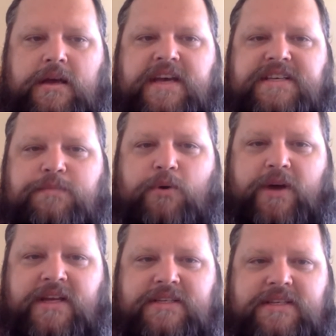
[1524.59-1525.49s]
His
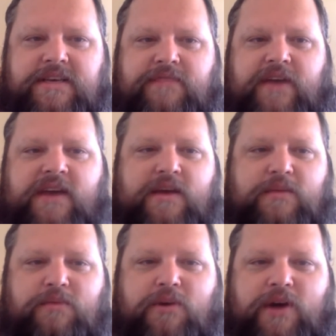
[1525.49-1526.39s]
point, if I can
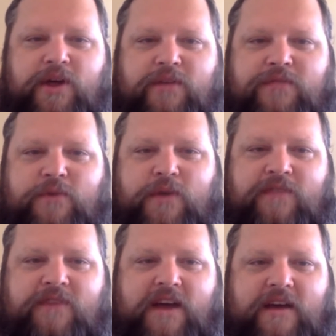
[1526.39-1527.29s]
boil a
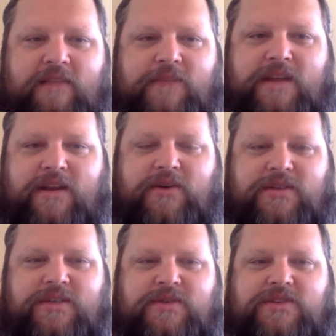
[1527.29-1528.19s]
45 minute or
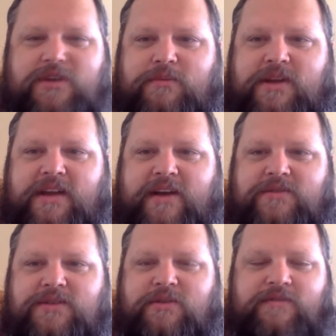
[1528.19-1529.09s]
so sermon down
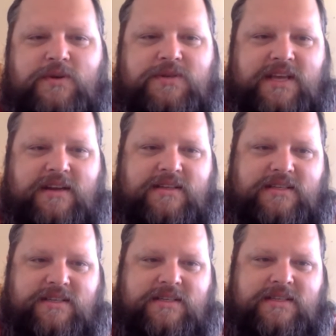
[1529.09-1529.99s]
to a few
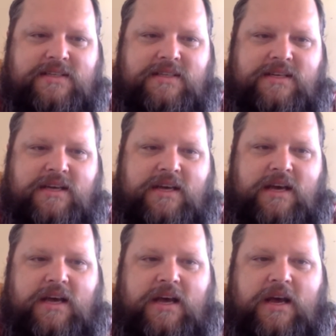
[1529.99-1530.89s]
sentences,
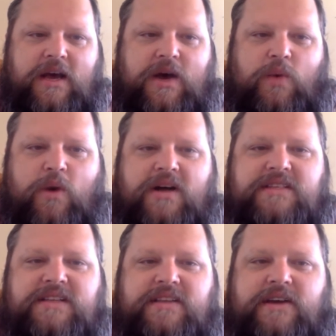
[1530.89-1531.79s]

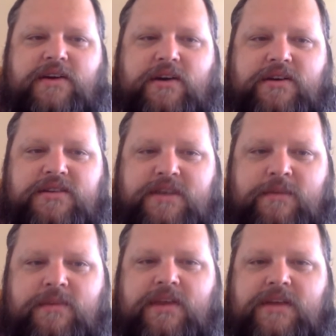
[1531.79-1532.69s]
was that there are
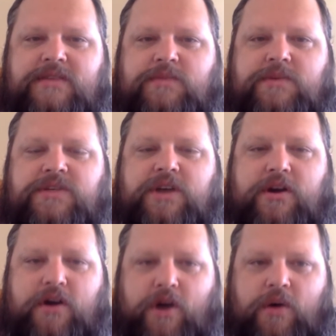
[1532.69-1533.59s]
some things which
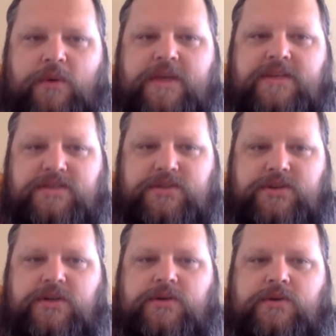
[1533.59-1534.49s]
are always
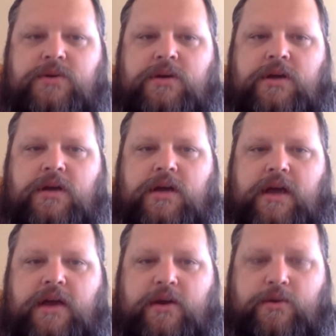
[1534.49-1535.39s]
true
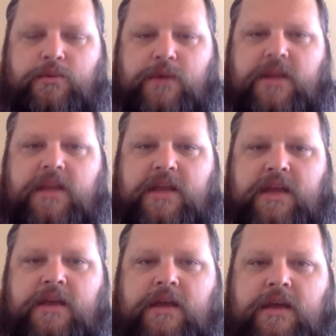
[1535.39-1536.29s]
and are
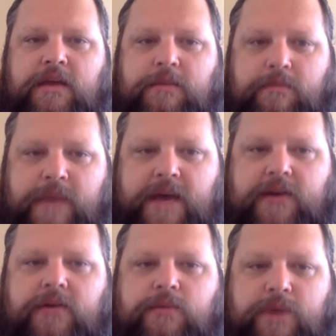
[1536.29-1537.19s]
really
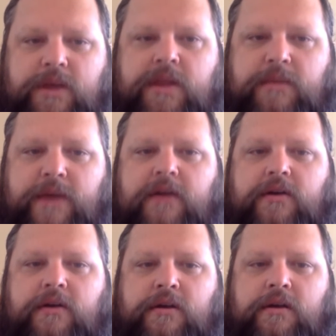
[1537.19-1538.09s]
matter, really matter.